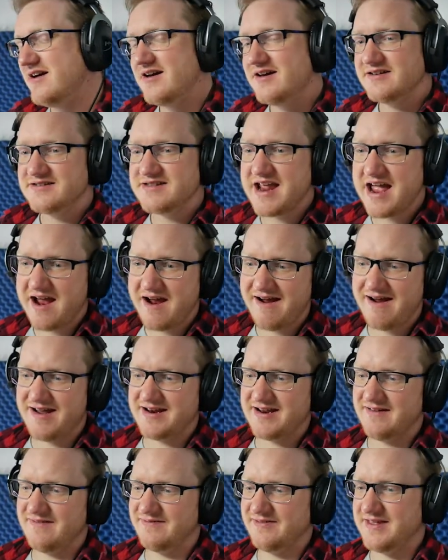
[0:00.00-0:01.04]

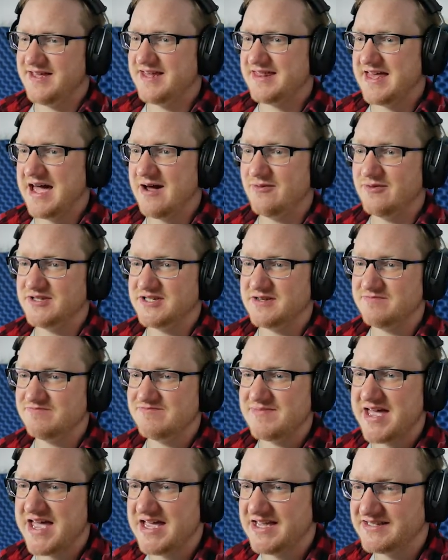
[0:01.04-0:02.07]
Narratively, that was
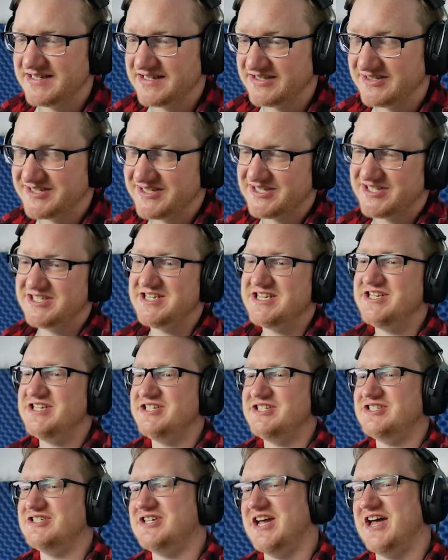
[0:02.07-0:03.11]
amazing.
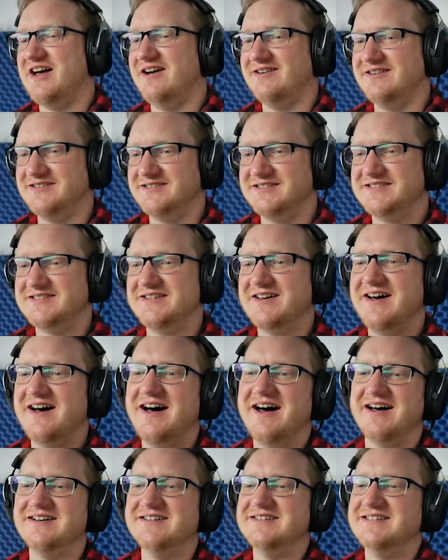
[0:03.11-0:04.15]
Seashells.
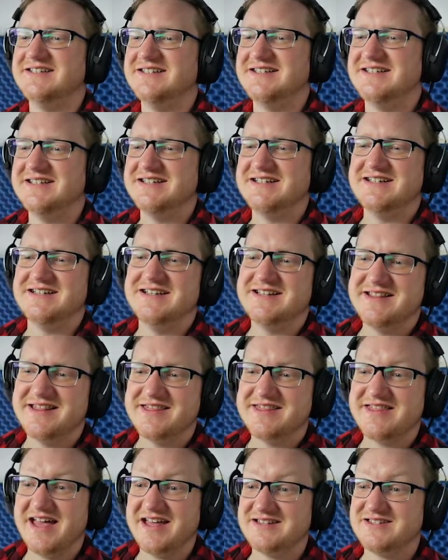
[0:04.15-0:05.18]

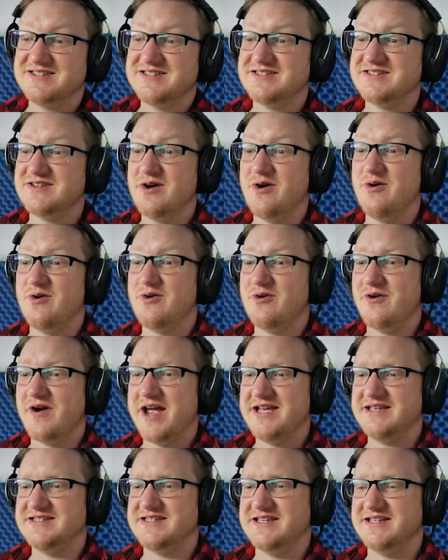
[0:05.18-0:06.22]
That's so
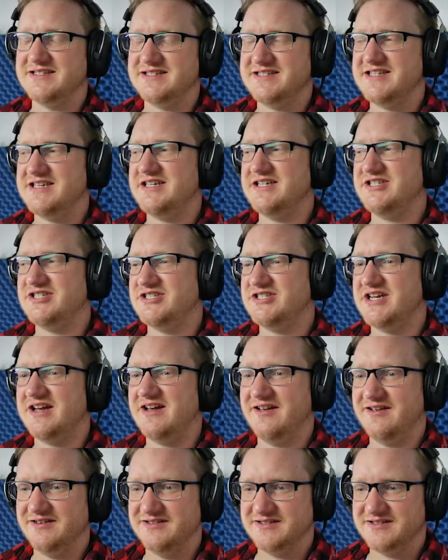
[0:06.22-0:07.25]
crazy.
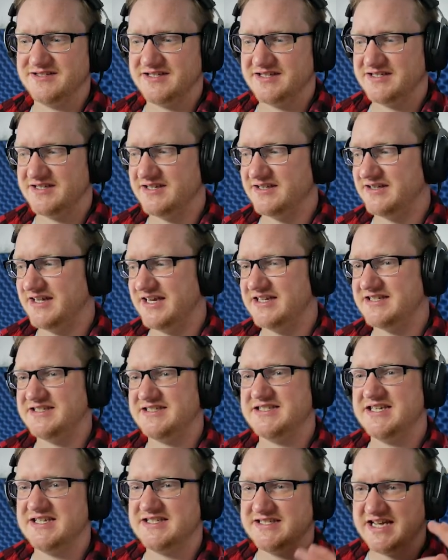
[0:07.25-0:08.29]
Seashells, like it
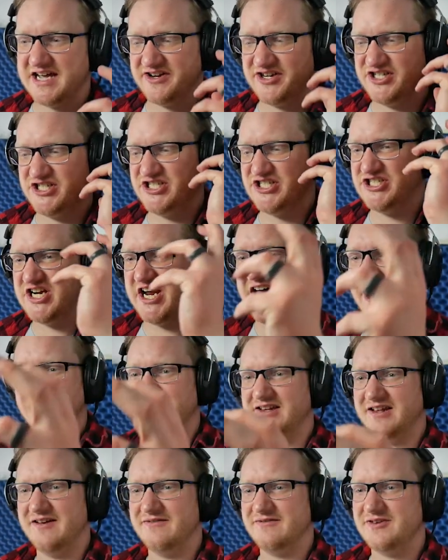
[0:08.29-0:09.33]
sends out a shell
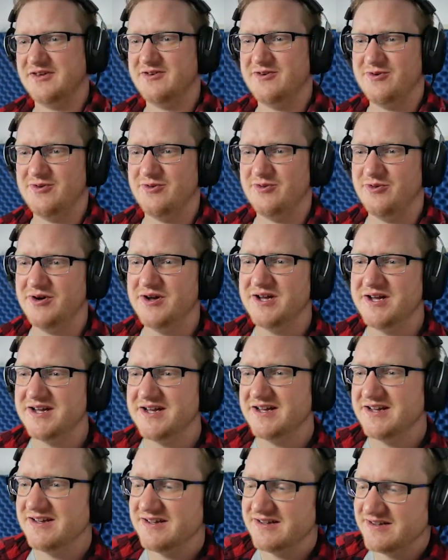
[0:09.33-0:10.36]
of you.
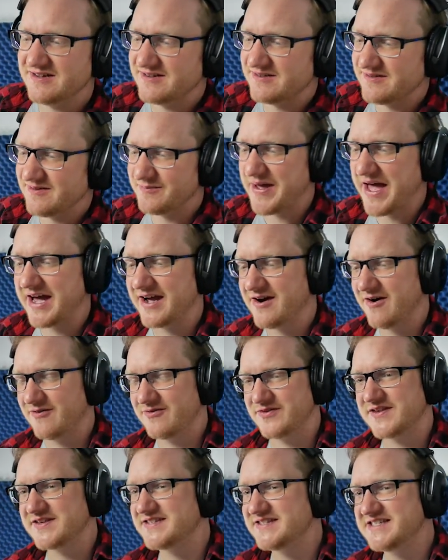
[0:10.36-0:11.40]
Back over
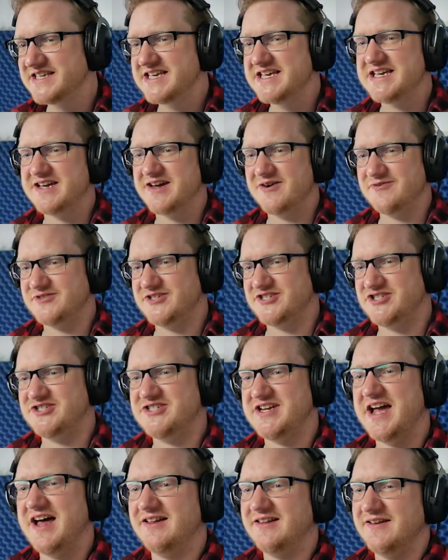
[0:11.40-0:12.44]
the sea goes a
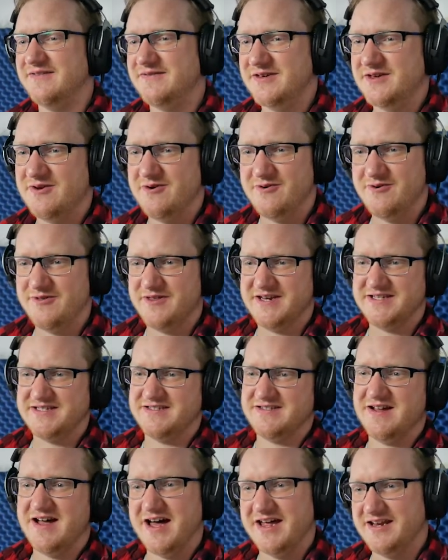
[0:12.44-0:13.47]
shell of you that is
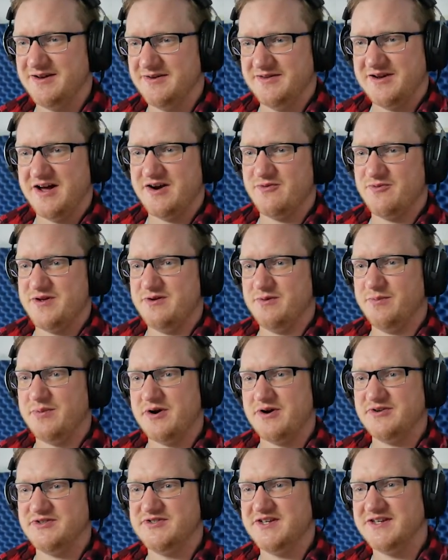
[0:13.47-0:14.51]
not a real
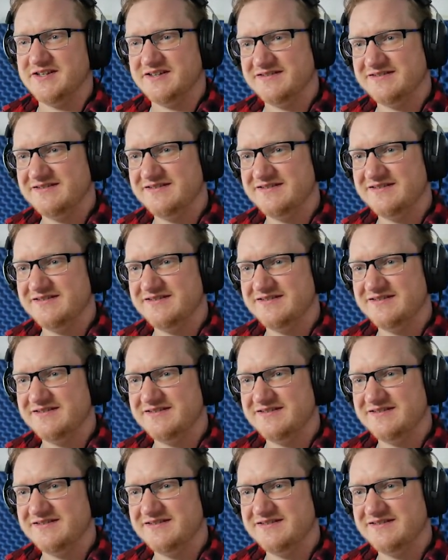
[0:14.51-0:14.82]
person.